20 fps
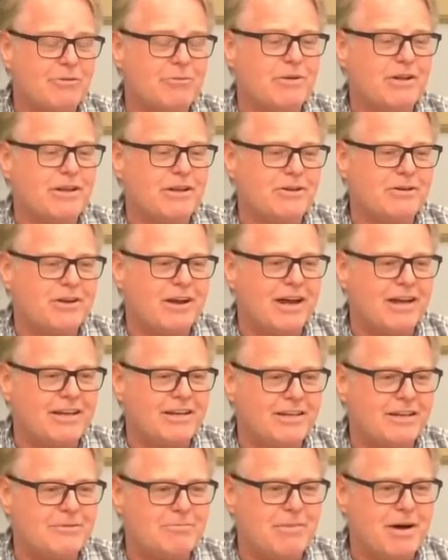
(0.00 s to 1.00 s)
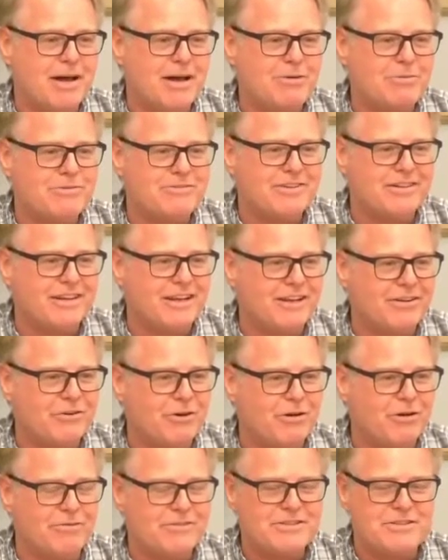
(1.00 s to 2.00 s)
like a really good idea. Mike was a little
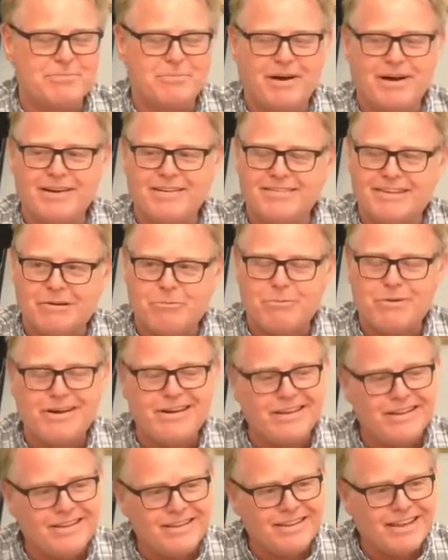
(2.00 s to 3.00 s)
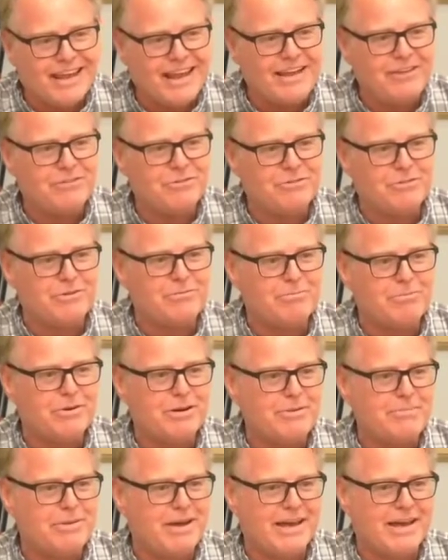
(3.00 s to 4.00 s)
nervous about it. He's like, well, the gates are in
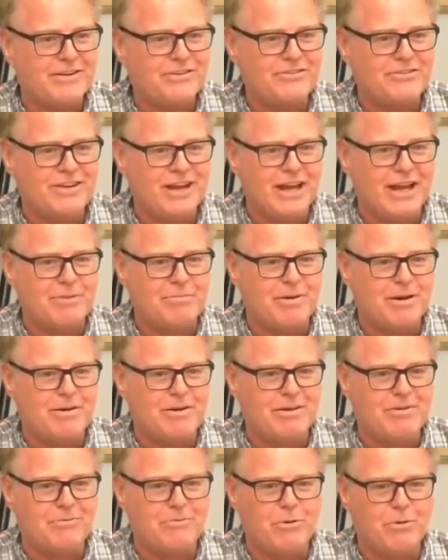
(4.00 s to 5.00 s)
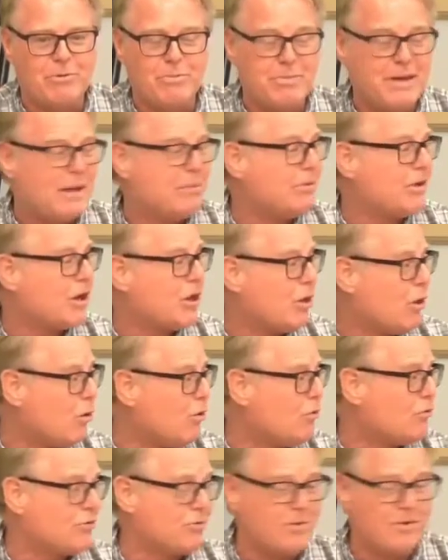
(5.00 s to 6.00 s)
pretty bad shape. We'll be able to
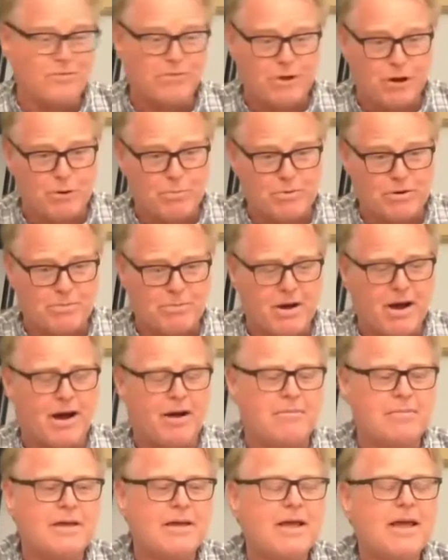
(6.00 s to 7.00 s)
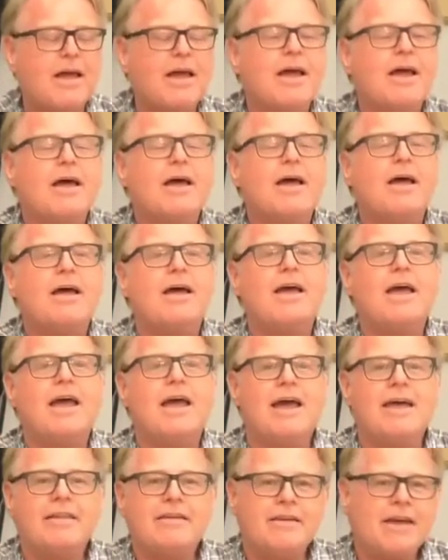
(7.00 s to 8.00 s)
close them if we open them up.
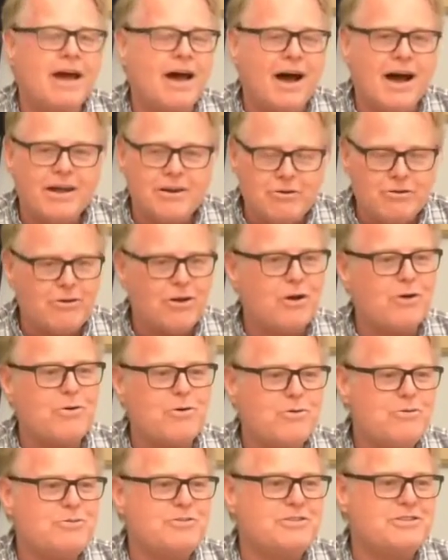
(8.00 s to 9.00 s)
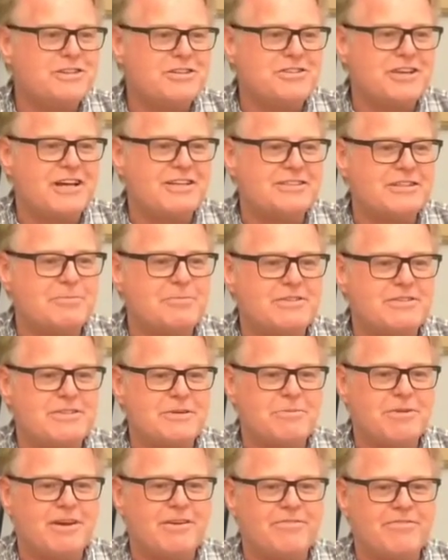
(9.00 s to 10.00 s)
And I don't know who suggested, but
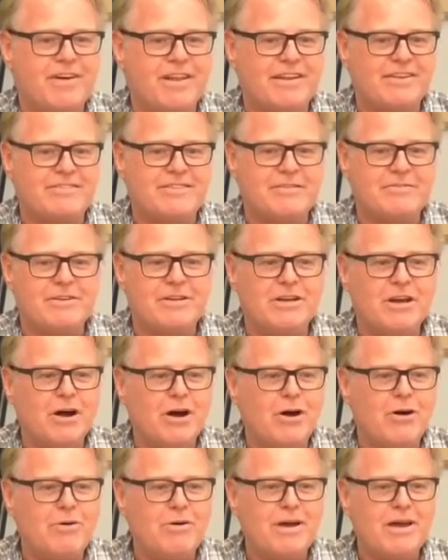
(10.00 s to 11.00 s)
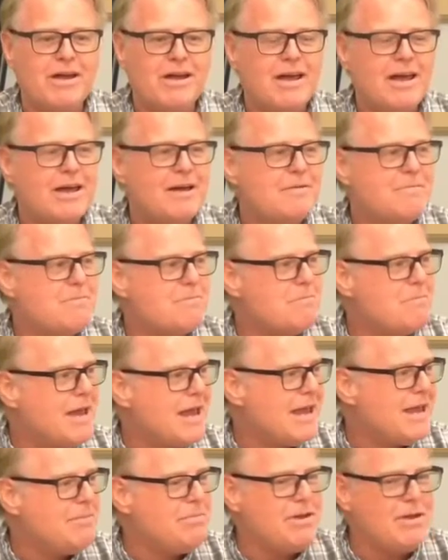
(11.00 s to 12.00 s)
somebody finally said,
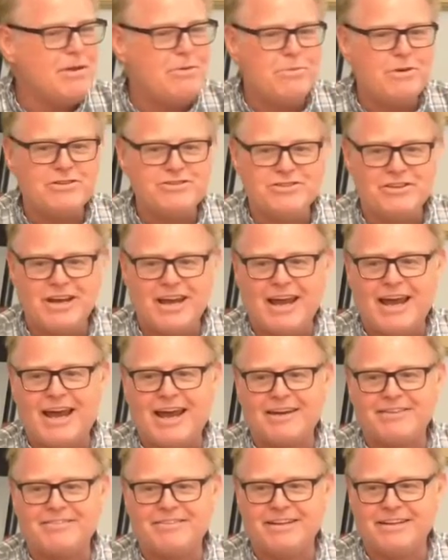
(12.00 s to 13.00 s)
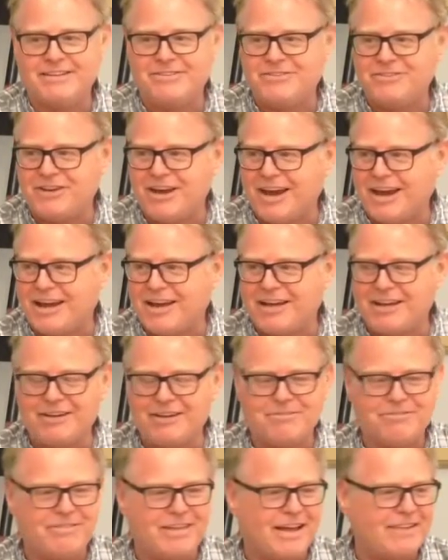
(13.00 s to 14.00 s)
maybe we should actually check
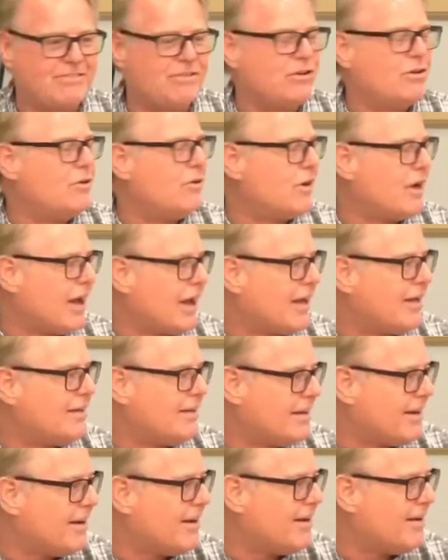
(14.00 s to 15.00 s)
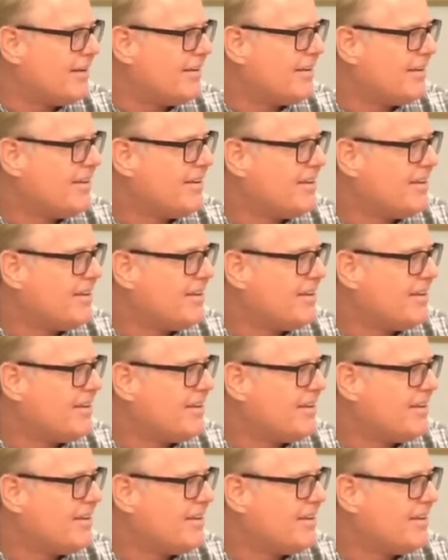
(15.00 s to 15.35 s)
if that's a good idea,